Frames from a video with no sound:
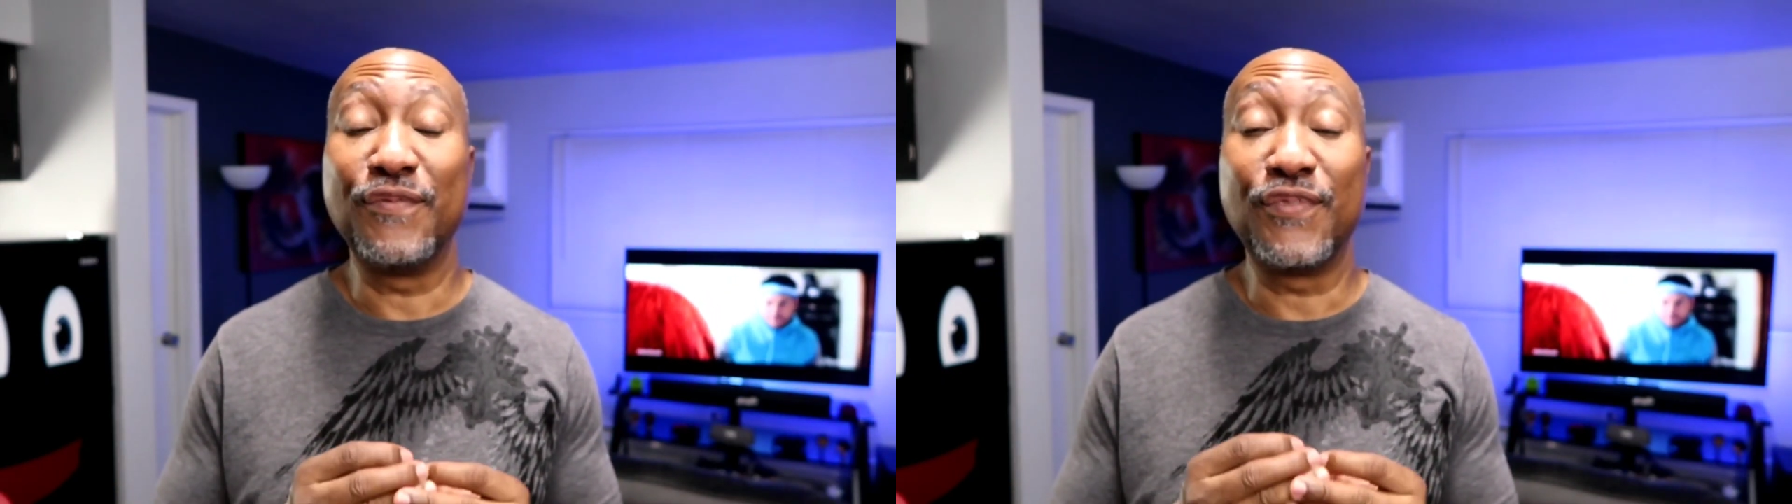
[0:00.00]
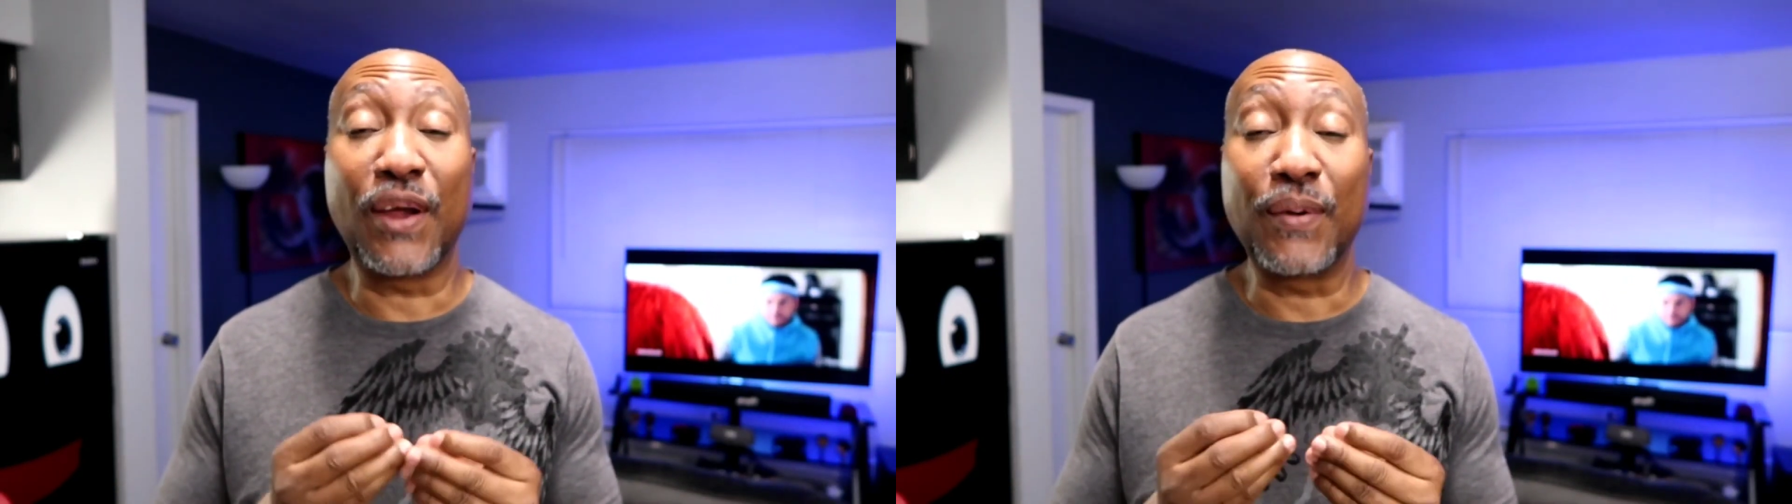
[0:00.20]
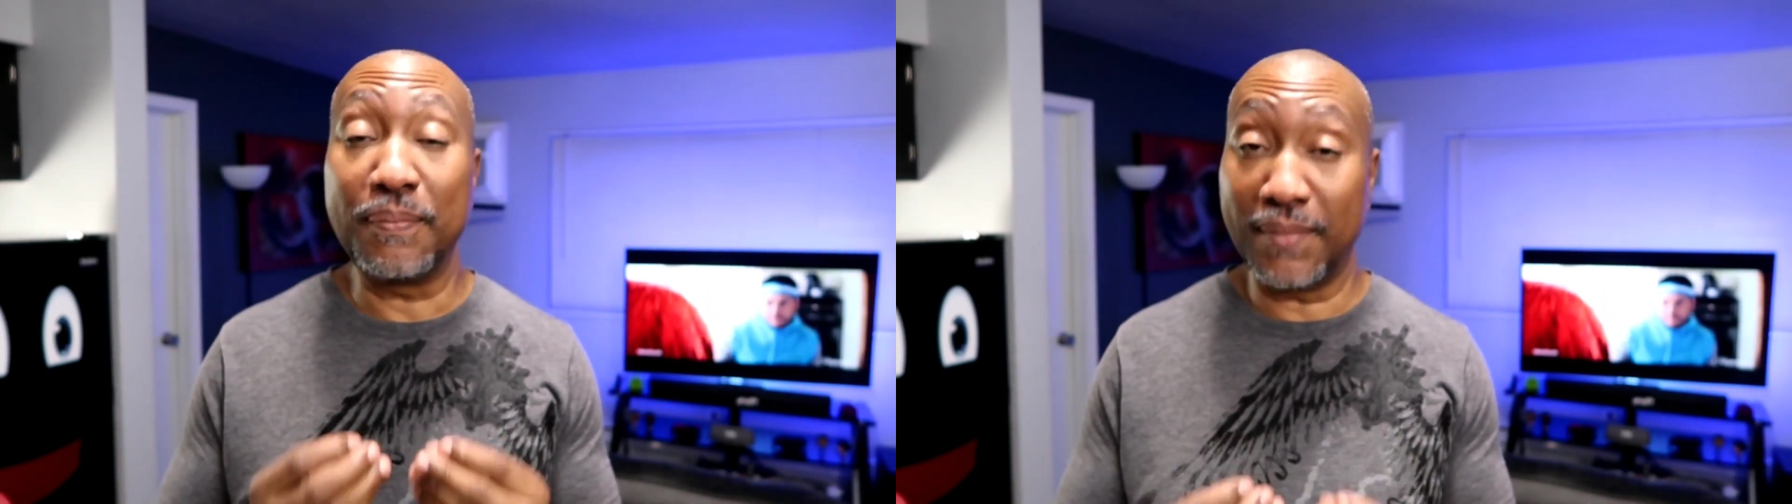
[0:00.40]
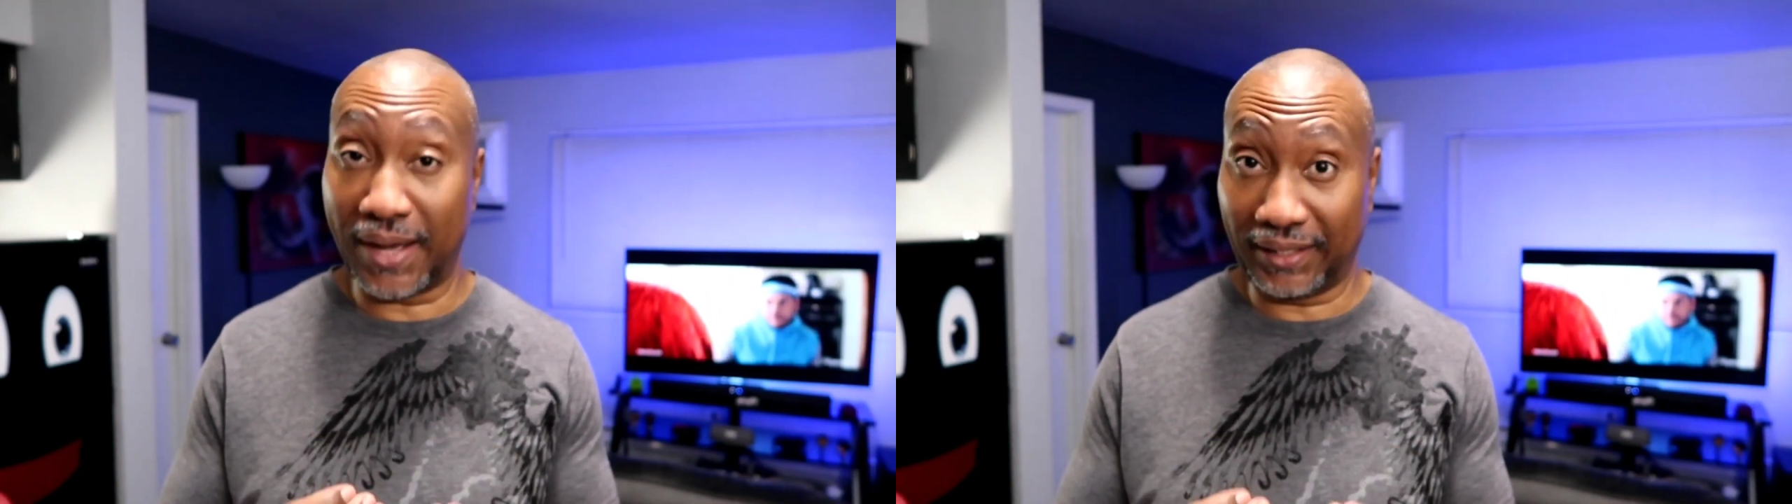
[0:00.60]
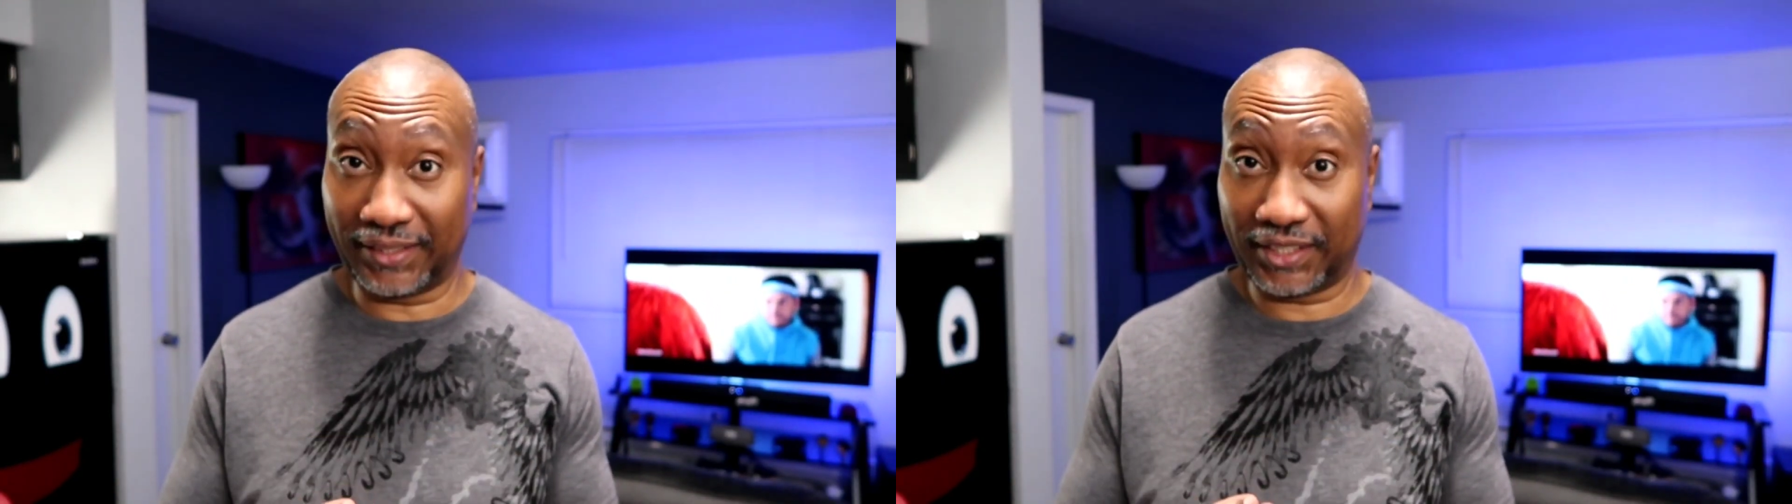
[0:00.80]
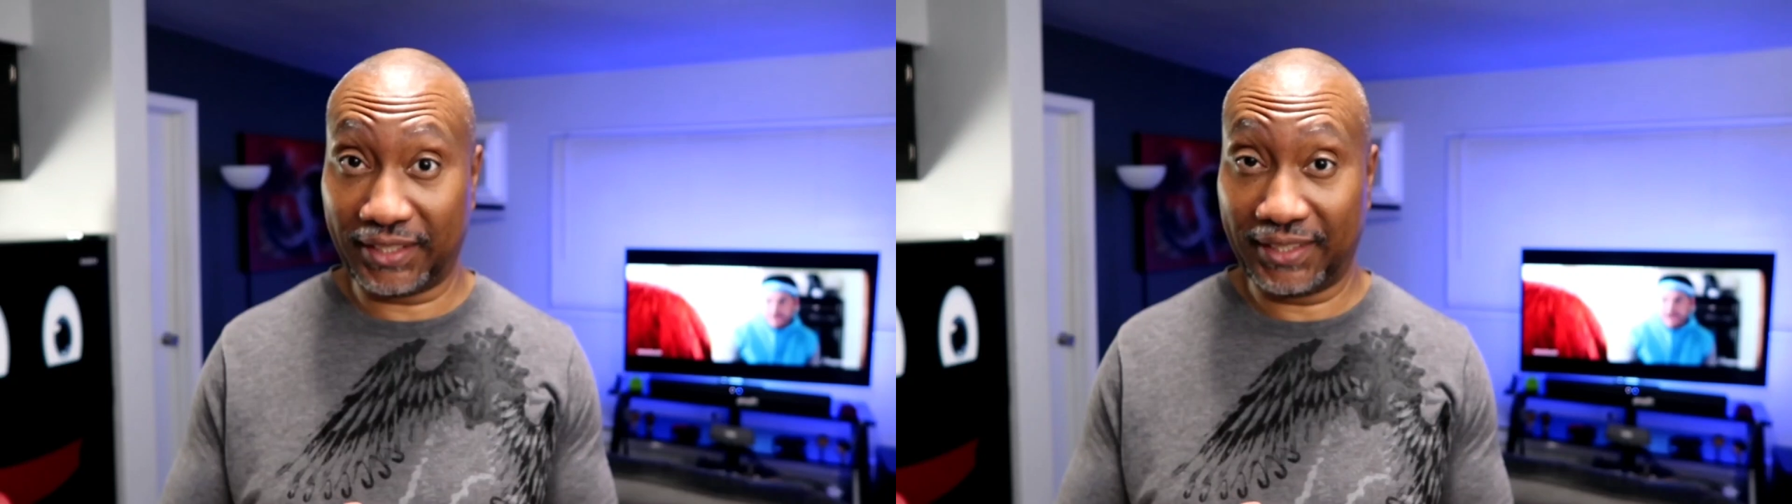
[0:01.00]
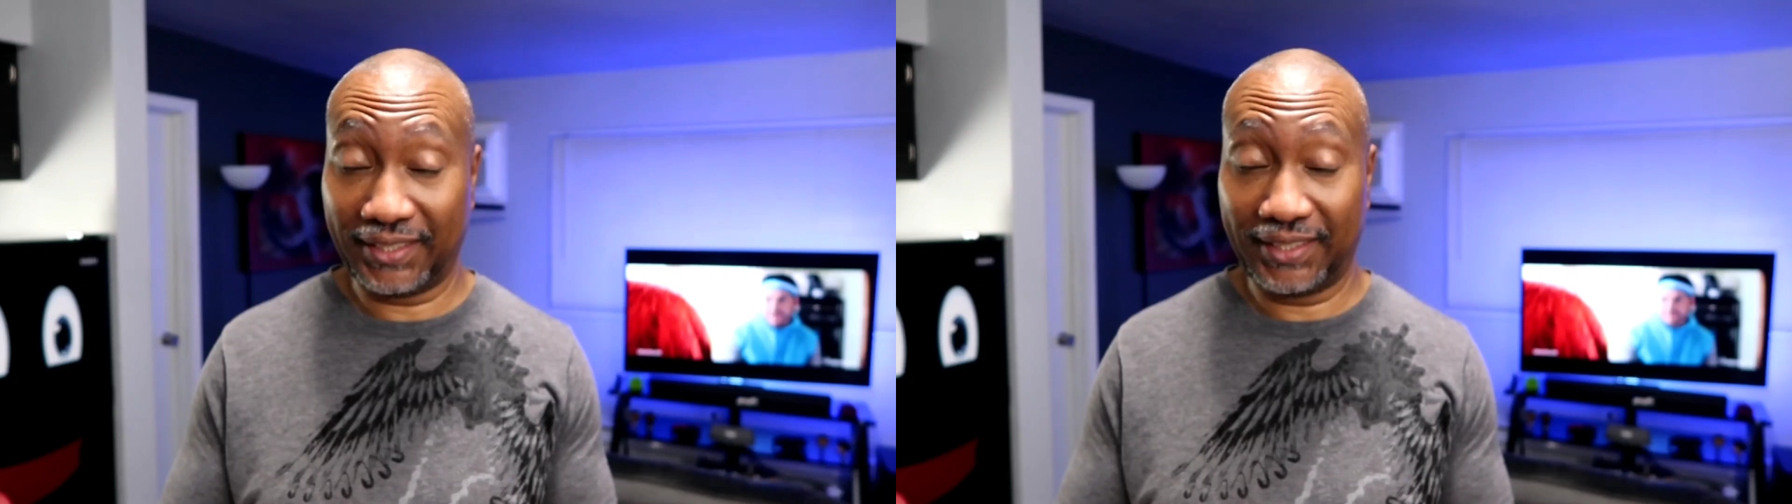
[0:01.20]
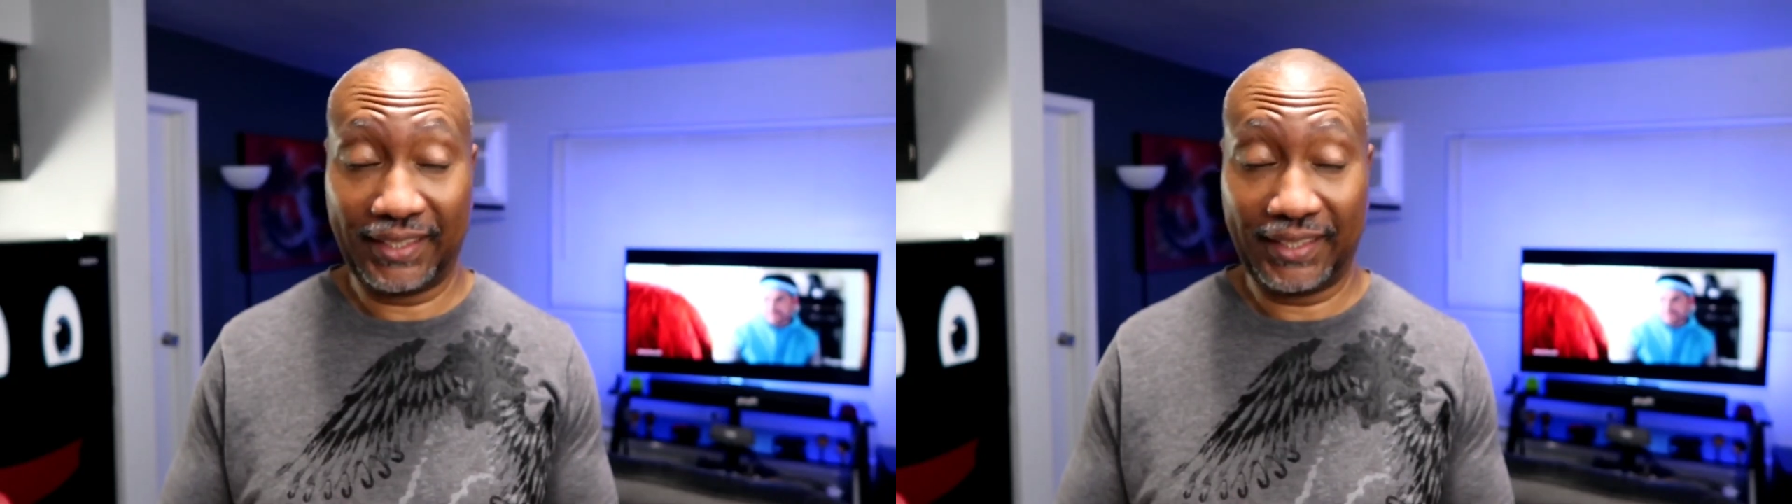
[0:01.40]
very much.